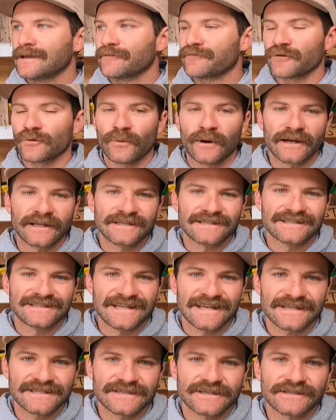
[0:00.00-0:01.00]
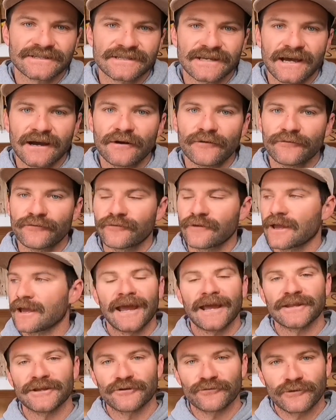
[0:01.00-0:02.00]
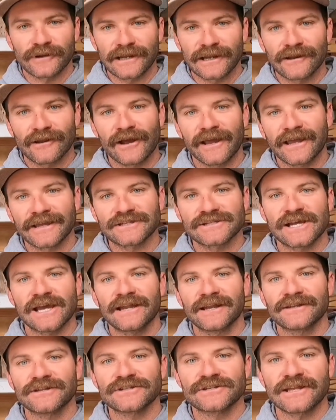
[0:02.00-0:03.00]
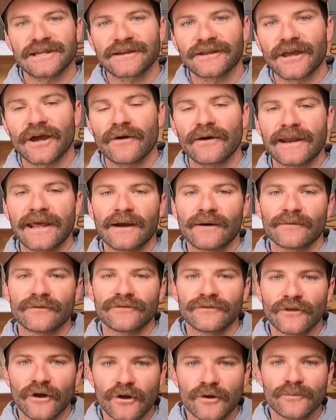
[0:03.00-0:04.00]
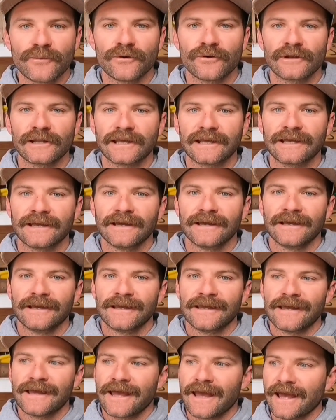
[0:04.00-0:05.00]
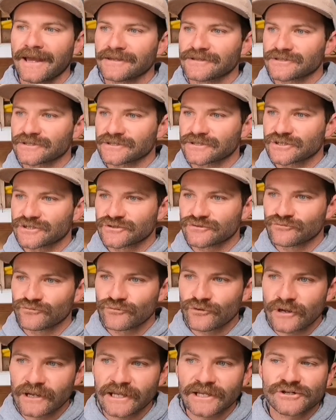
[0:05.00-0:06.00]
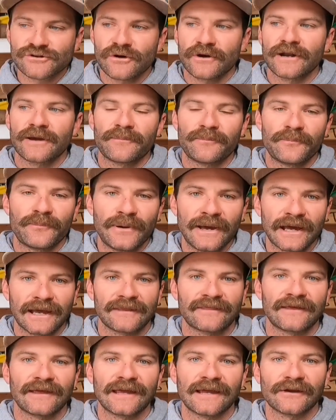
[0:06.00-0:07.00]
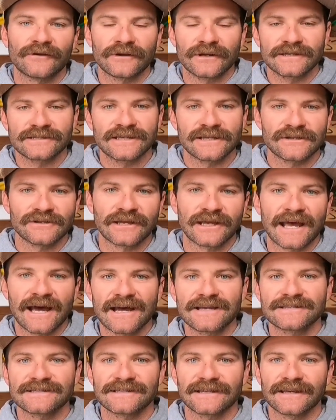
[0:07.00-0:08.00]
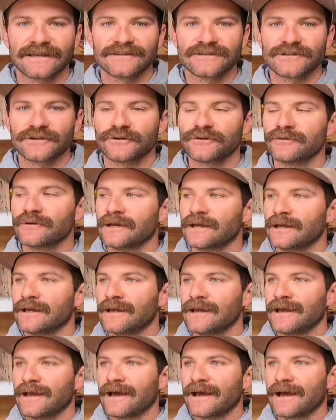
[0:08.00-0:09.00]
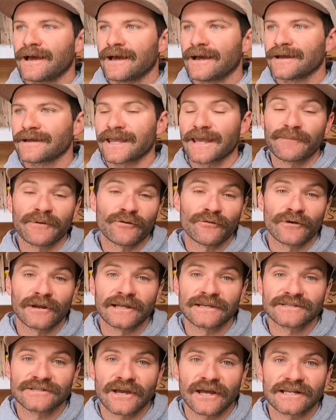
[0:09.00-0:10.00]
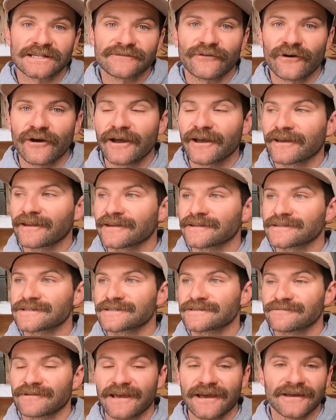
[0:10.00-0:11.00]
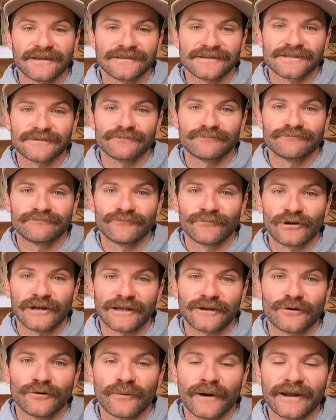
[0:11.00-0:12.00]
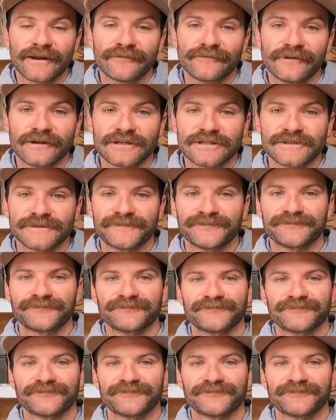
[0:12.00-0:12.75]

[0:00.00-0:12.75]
If you're wanting to test yourself and you really like a challenge, then going out with no burley and just really trying to pick the areas that you're casting into can be really satisfying, and it's a really cool way to fish.